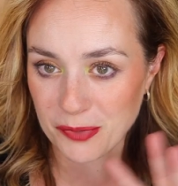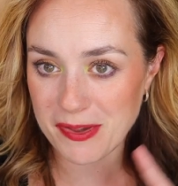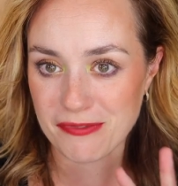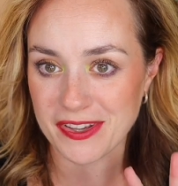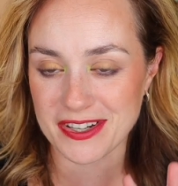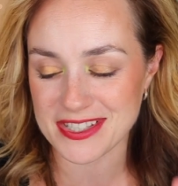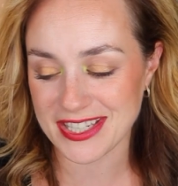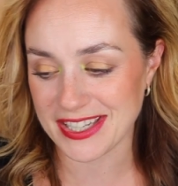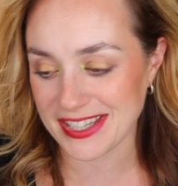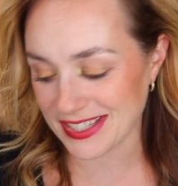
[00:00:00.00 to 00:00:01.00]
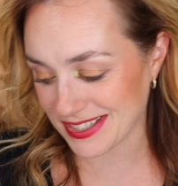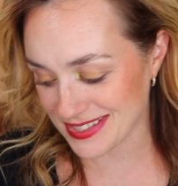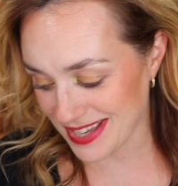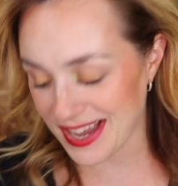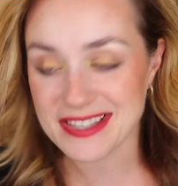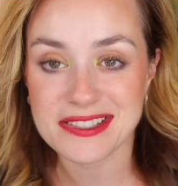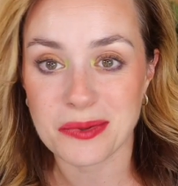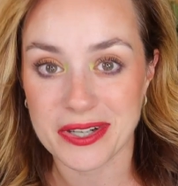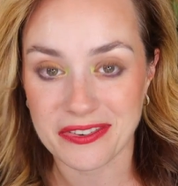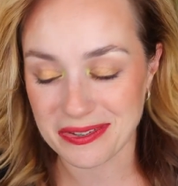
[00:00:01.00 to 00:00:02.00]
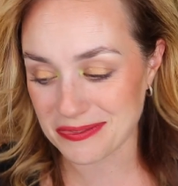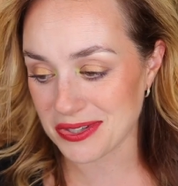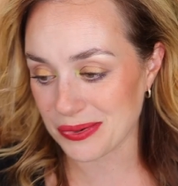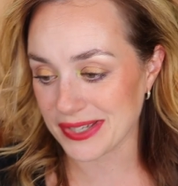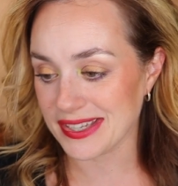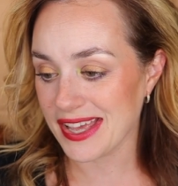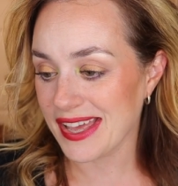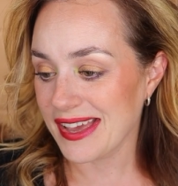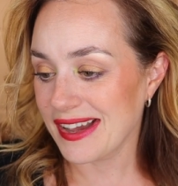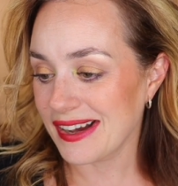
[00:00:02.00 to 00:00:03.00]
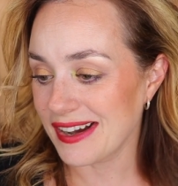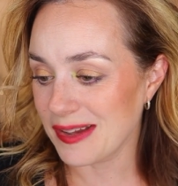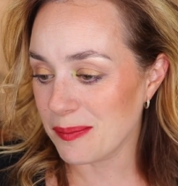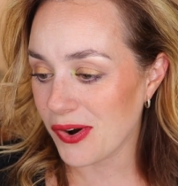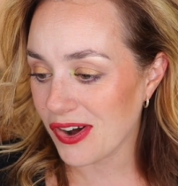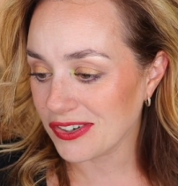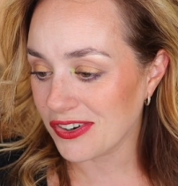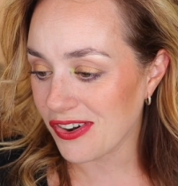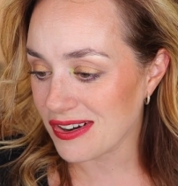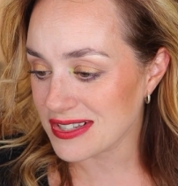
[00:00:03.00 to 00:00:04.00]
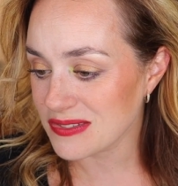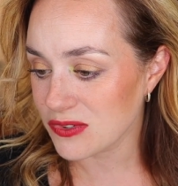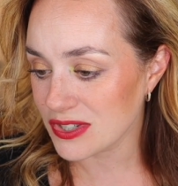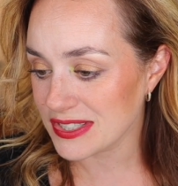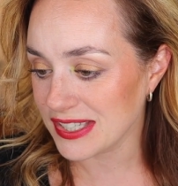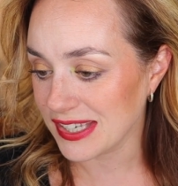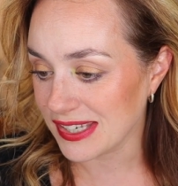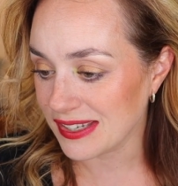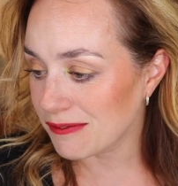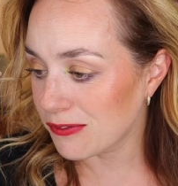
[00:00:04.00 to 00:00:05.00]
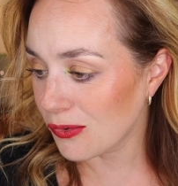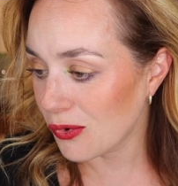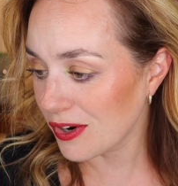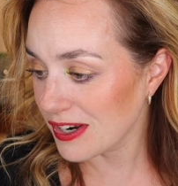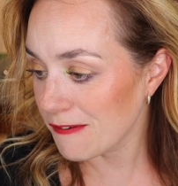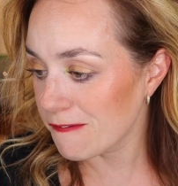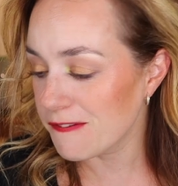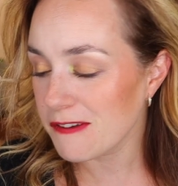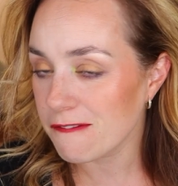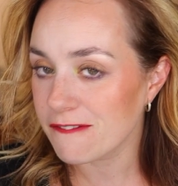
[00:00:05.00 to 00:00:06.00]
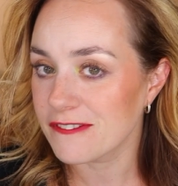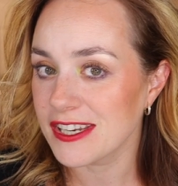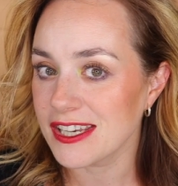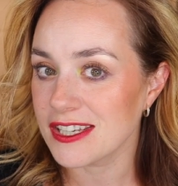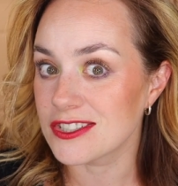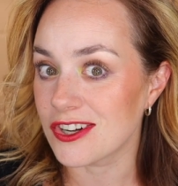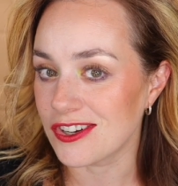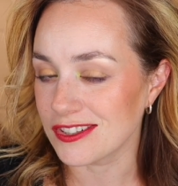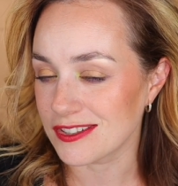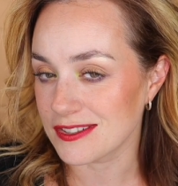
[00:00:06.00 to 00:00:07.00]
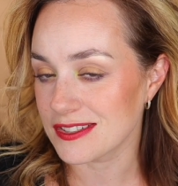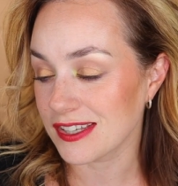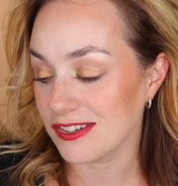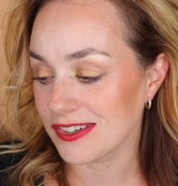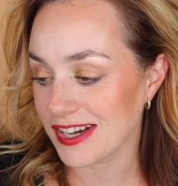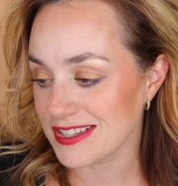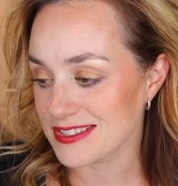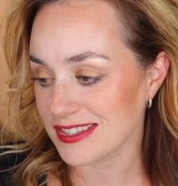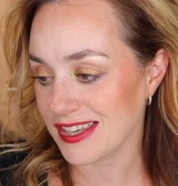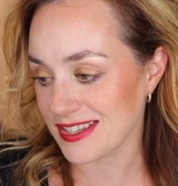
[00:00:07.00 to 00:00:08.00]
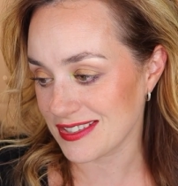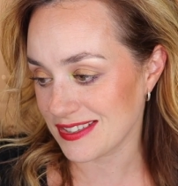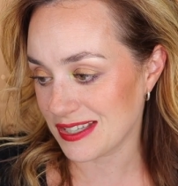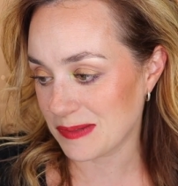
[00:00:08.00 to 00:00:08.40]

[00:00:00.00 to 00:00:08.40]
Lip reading: put my fingers in it yet because I still want to review it. I bought on August 14 for $50. Can you guys guess?